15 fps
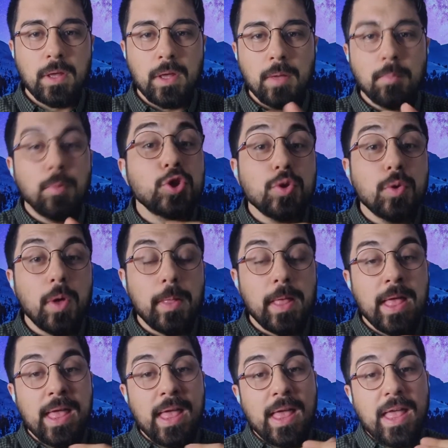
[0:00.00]
but
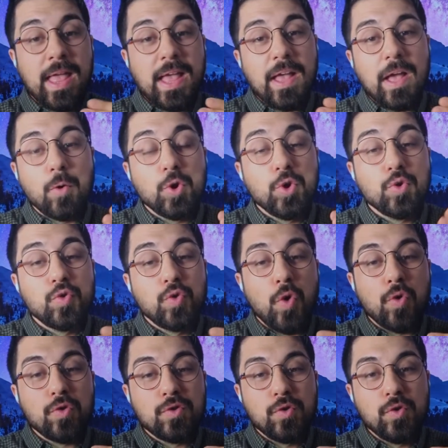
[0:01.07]
you
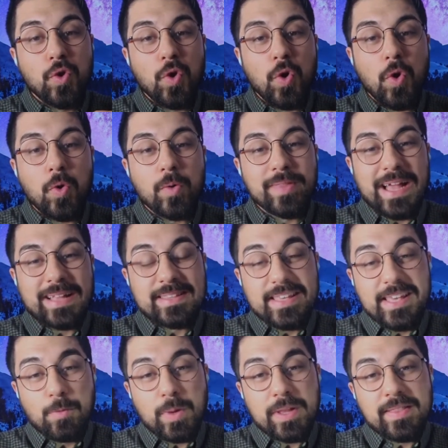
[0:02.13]
don't know that
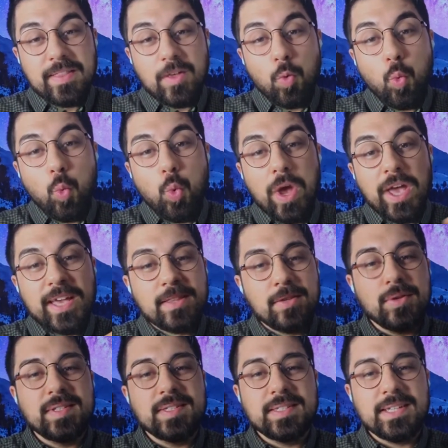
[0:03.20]
even the way to
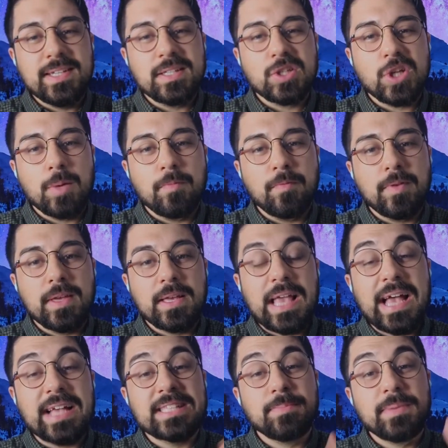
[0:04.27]
see something
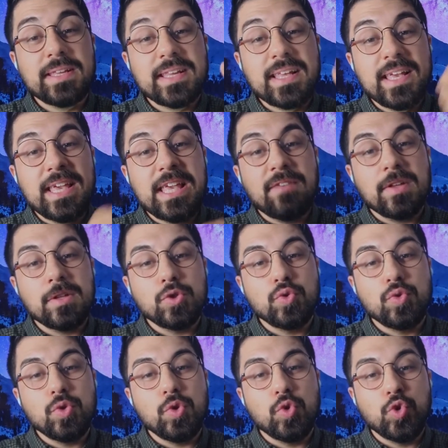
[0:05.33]
has been given
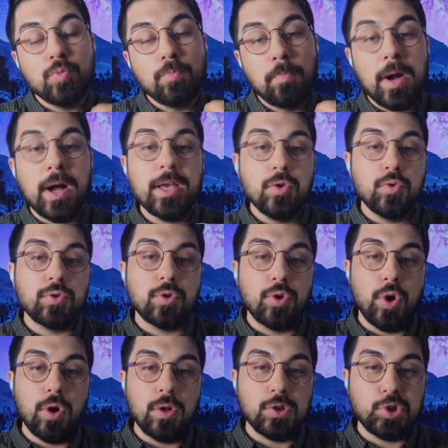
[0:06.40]
to you by your
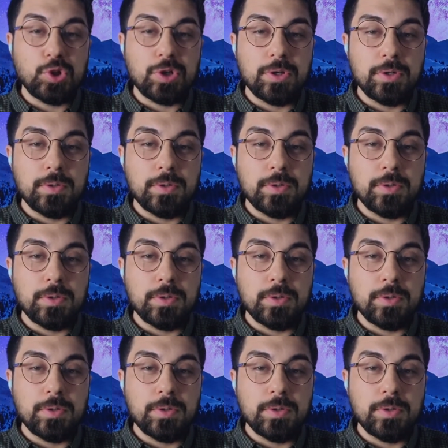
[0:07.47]
culture.